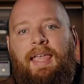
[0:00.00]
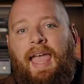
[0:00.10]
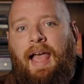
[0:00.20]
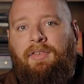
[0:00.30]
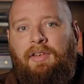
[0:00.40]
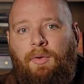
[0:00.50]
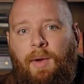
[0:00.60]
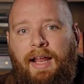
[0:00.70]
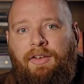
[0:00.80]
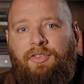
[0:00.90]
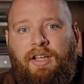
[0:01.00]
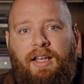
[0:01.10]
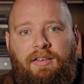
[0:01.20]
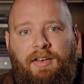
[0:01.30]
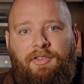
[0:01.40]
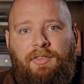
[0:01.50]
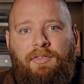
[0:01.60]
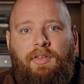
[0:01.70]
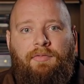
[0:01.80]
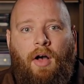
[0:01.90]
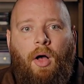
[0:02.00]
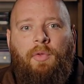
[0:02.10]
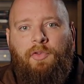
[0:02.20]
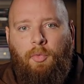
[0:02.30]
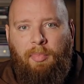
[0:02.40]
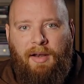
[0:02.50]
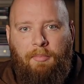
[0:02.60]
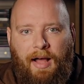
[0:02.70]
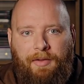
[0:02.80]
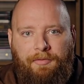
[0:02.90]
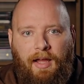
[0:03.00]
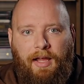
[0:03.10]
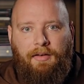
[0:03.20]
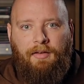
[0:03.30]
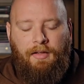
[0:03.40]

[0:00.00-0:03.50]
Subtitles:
casting range and conditions have also been modified.